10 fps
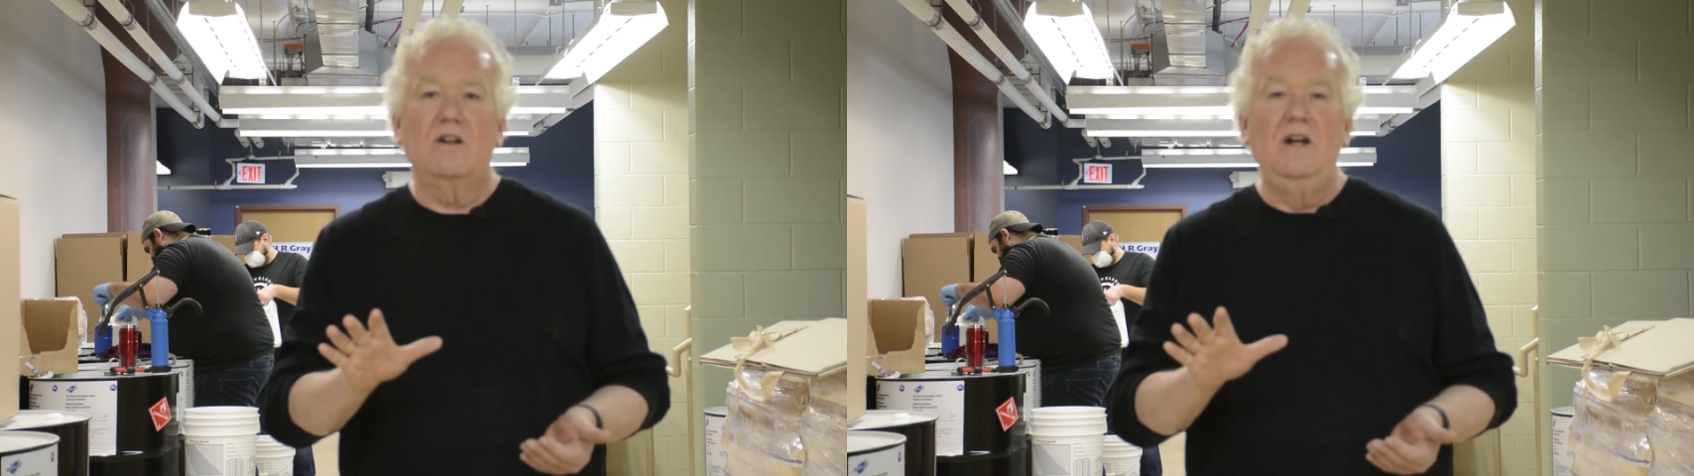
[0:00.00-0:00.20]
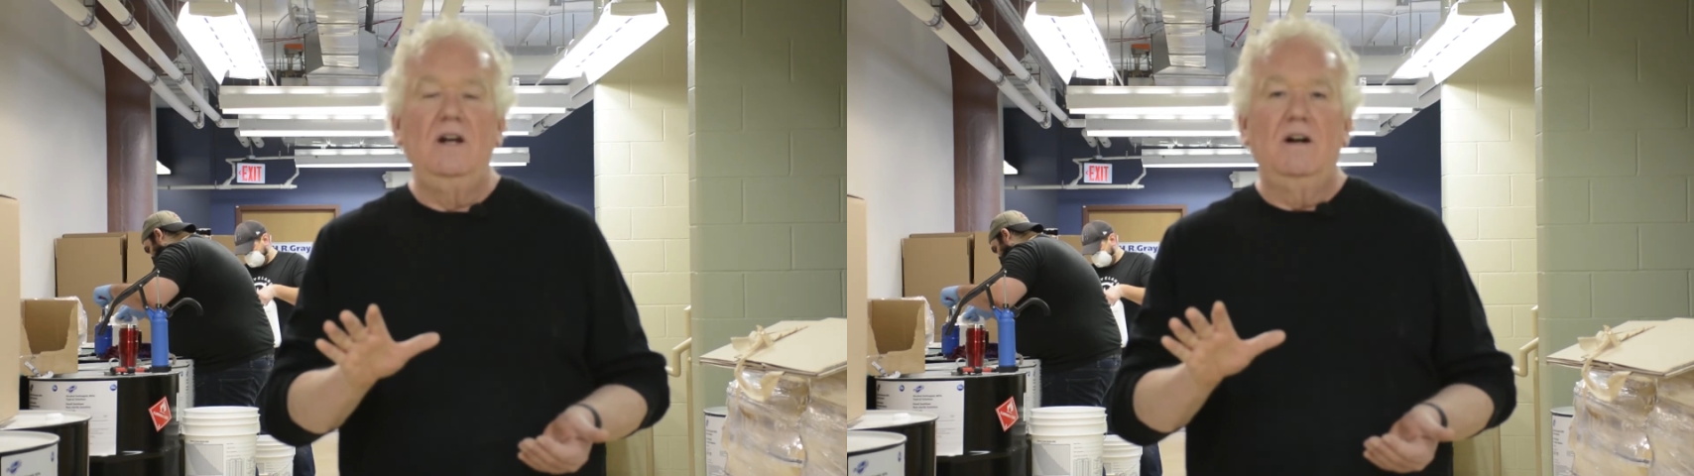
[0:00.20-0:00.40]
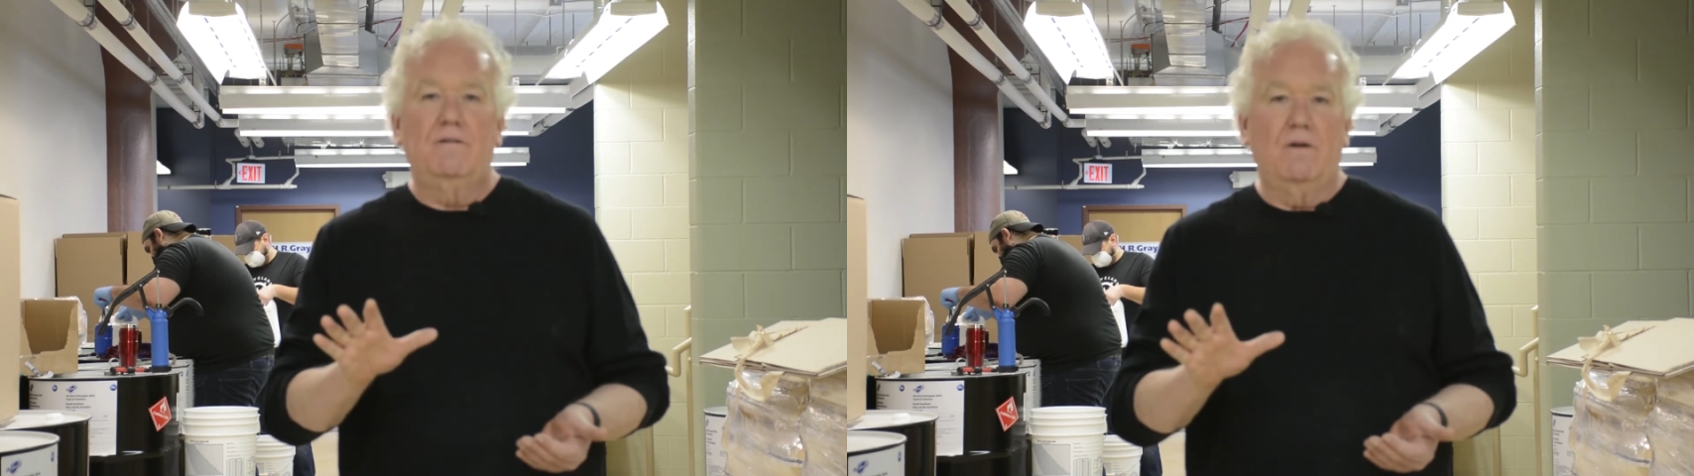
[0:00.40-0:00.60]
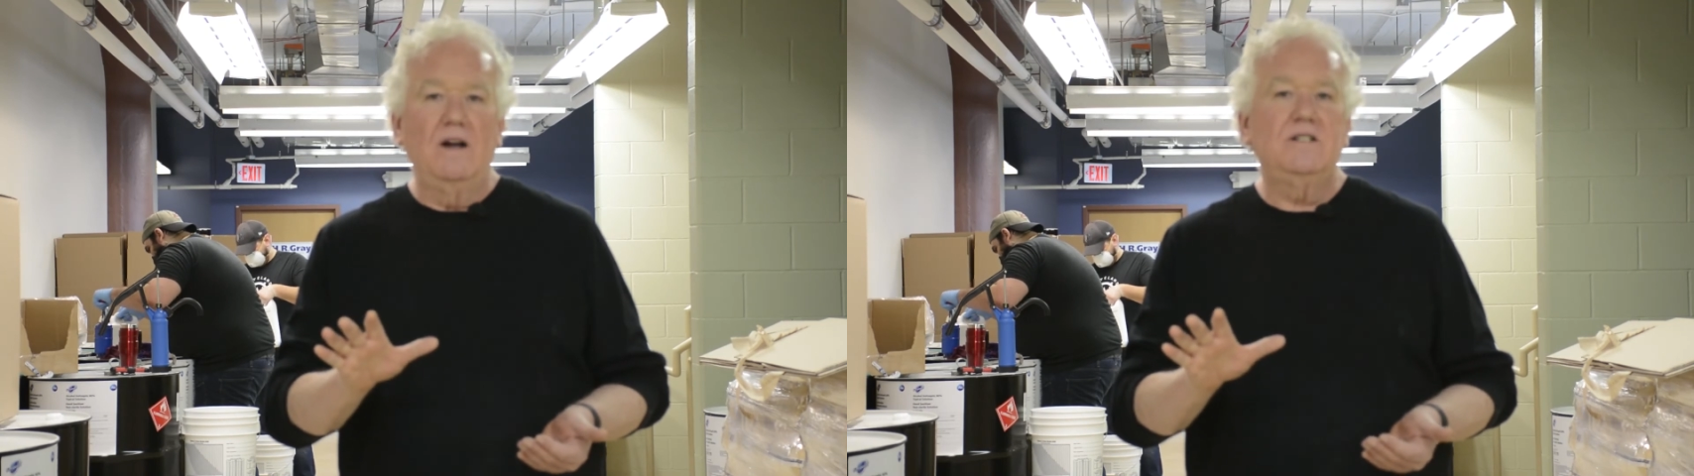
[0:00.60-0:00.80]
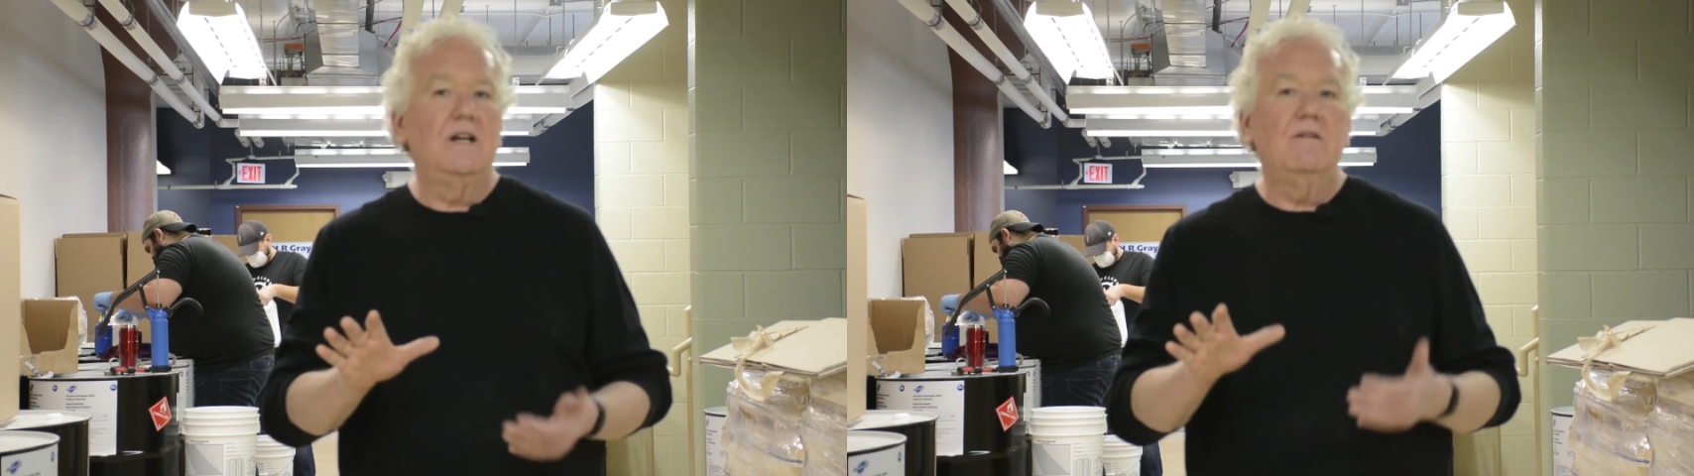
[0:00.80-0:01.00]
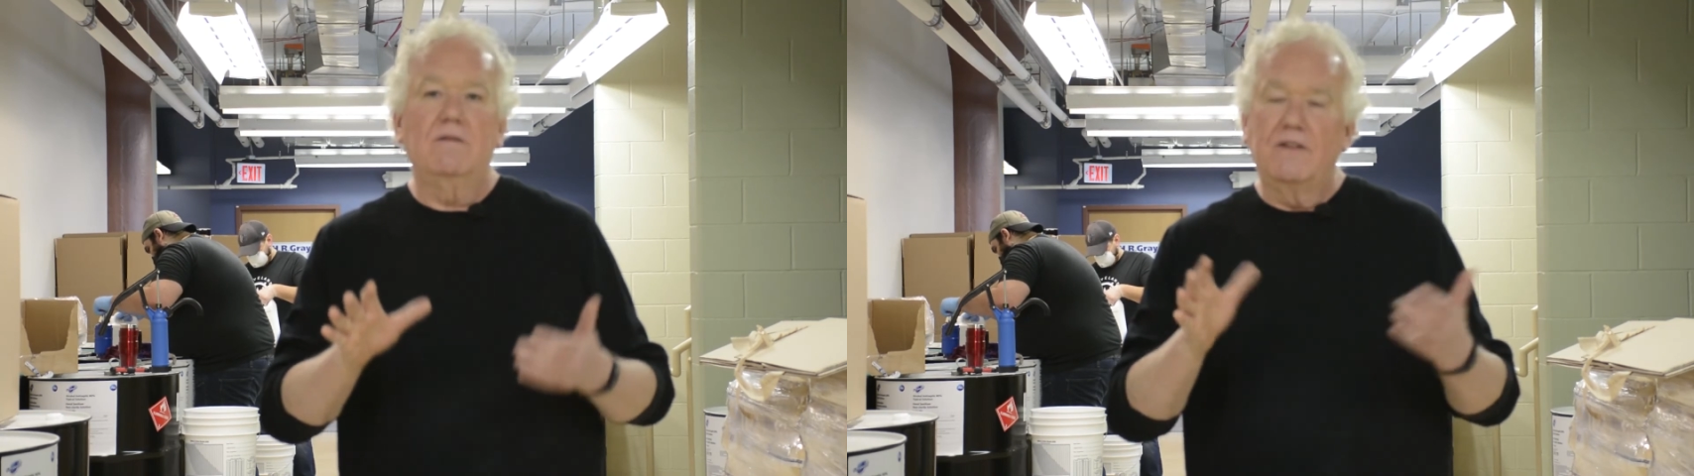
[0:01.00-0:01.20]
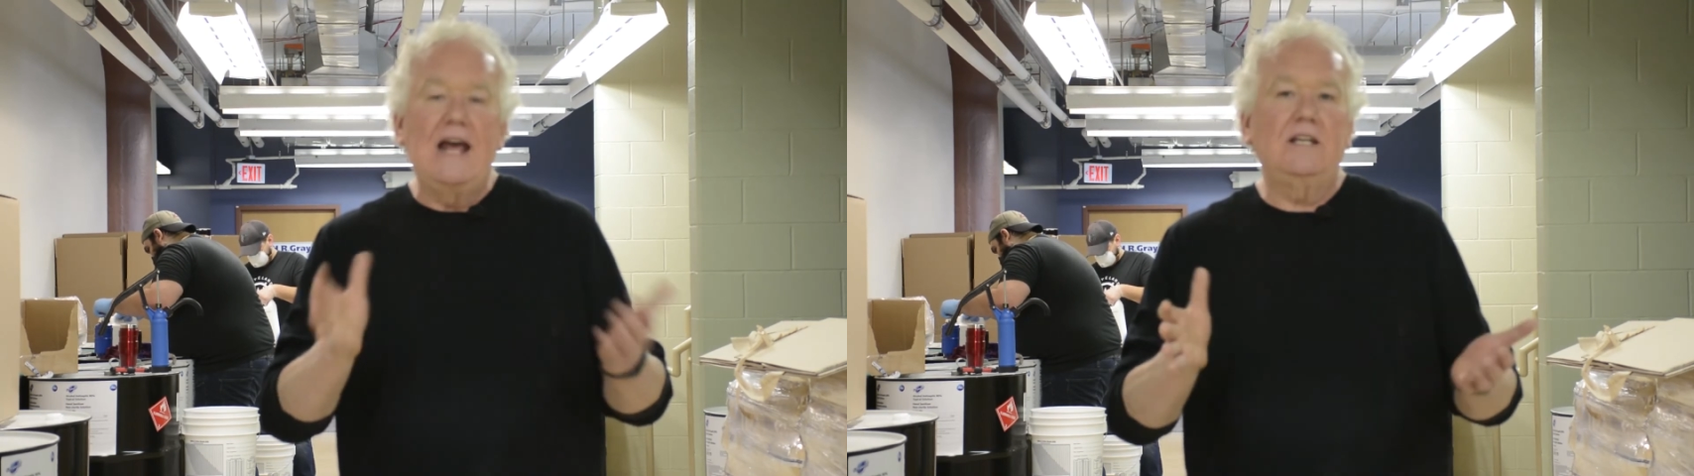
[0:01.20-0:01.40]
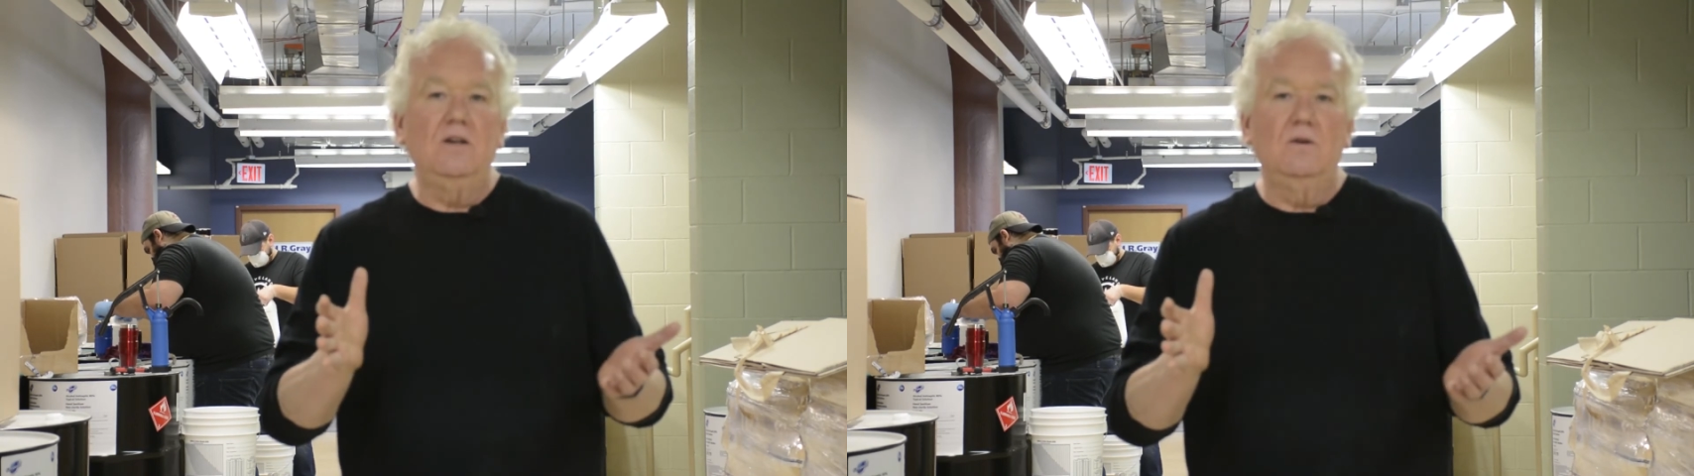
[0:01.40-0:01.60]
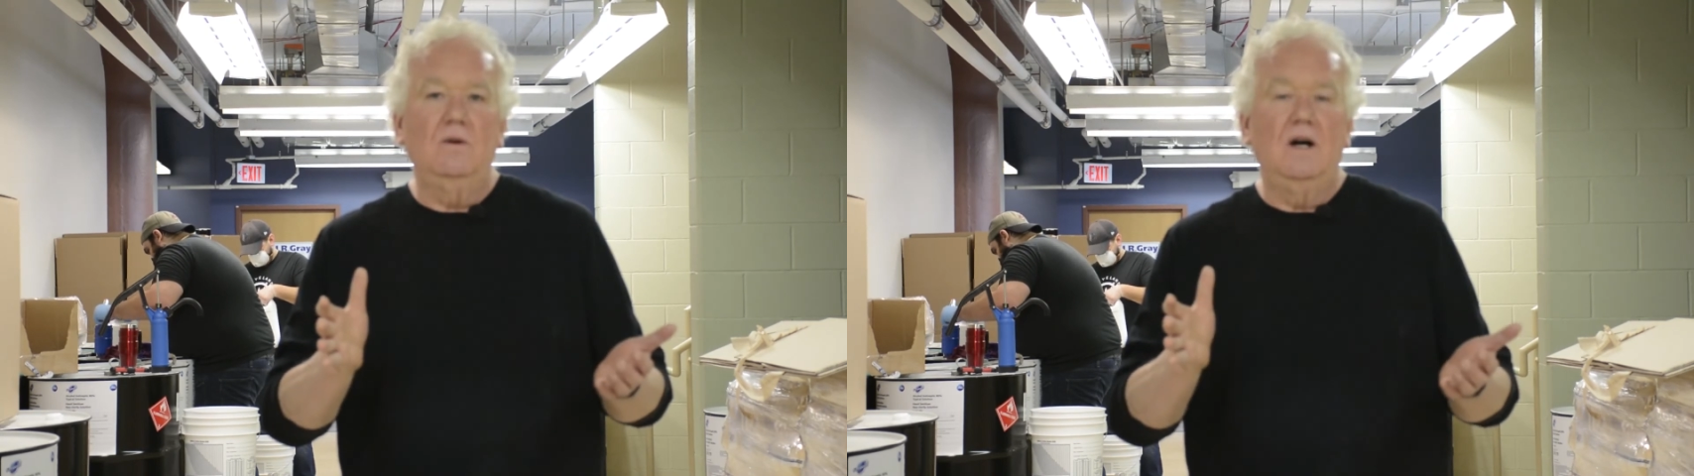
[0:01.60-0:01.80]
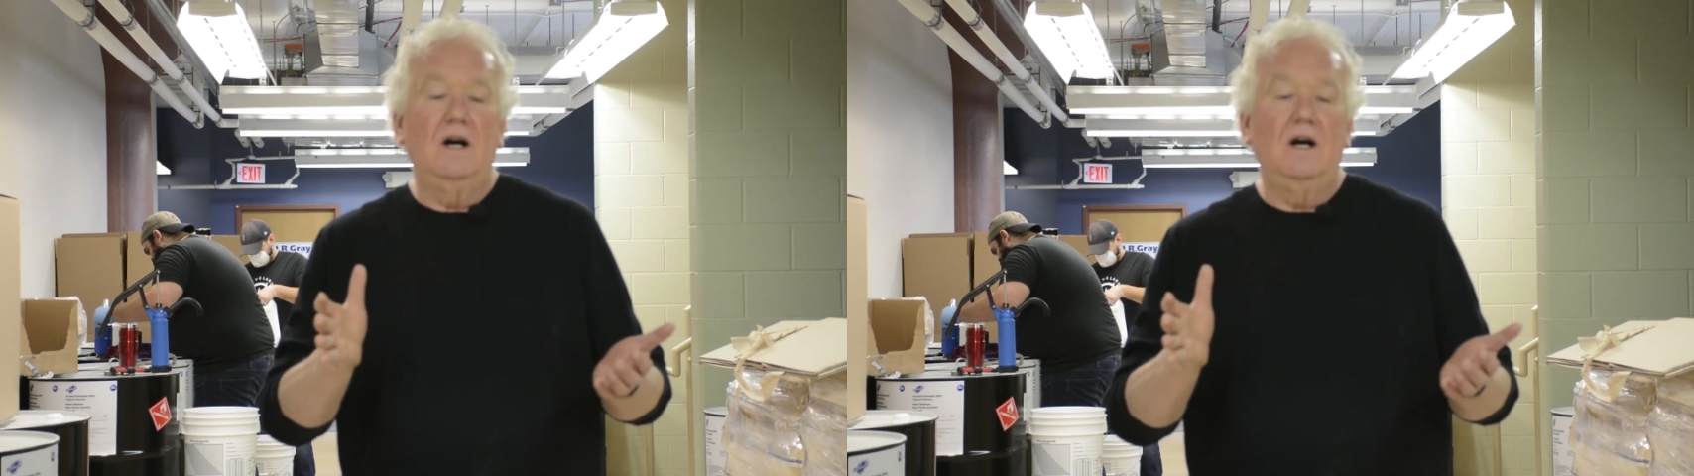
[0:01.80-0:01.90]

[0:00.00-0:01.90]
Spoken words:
front, and thank you.